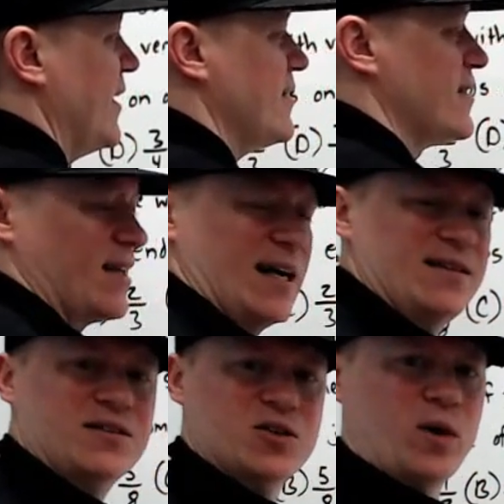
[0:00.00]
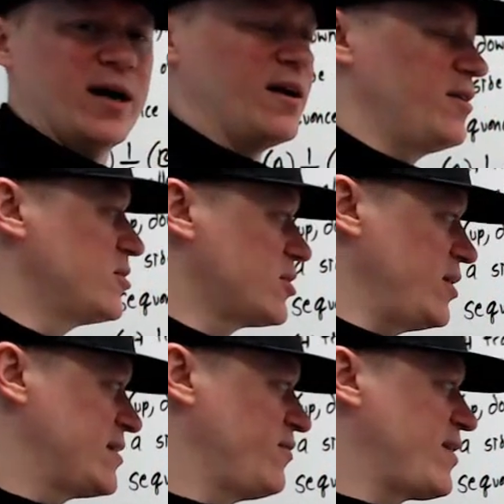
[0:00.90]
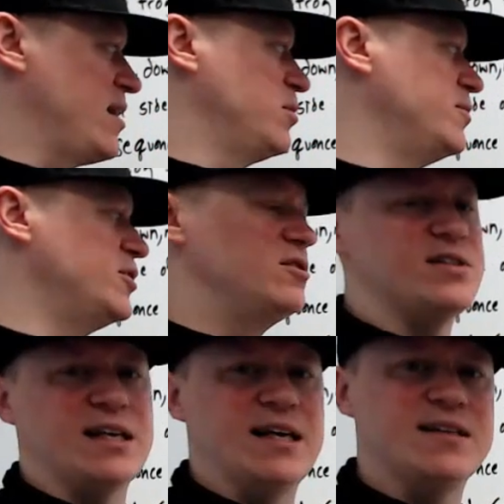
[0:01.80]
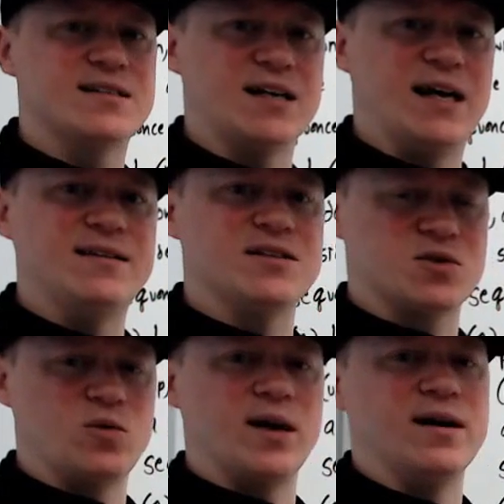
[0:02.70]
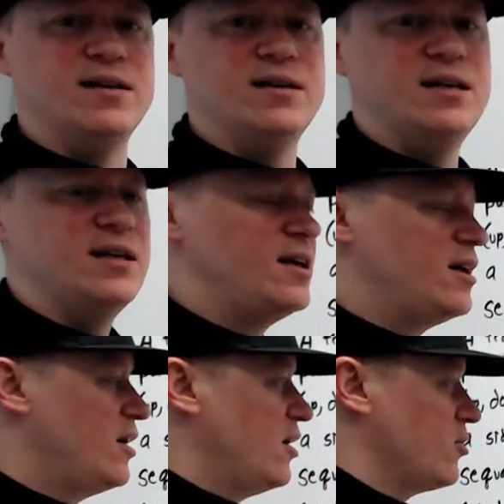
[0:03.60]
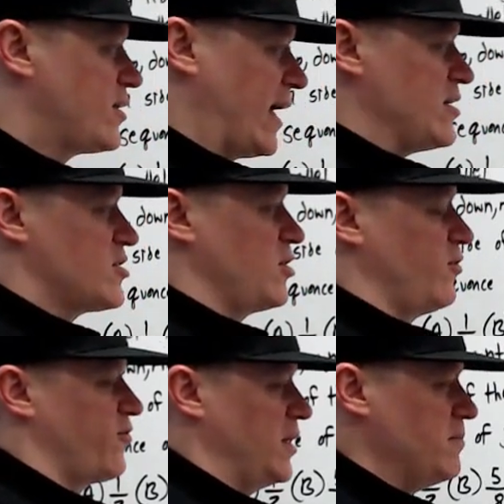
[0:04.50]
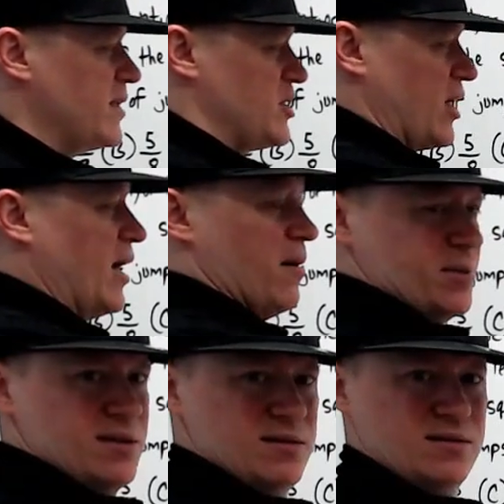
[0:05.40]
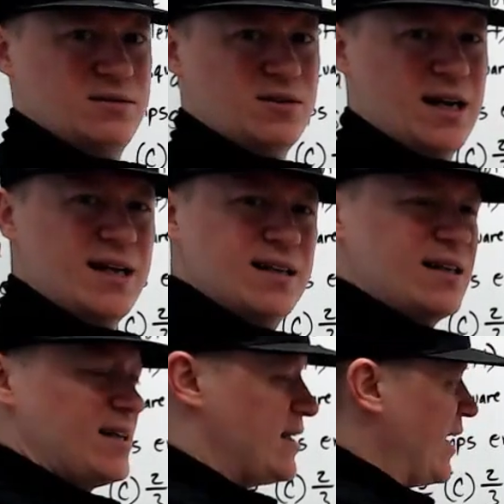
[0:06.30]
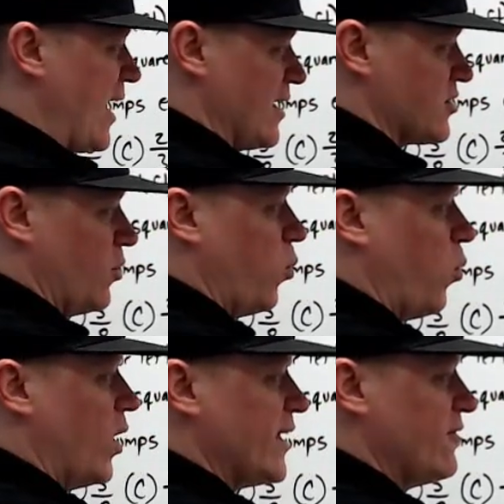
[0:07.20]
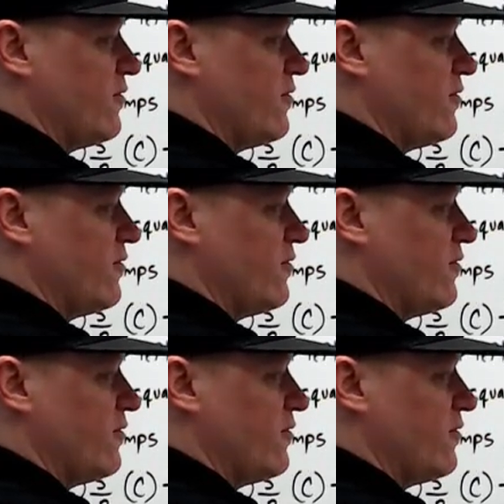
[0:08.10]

inside the square. Those are his available moves inside the square. Okay, so from the jump, right, he has a 1 in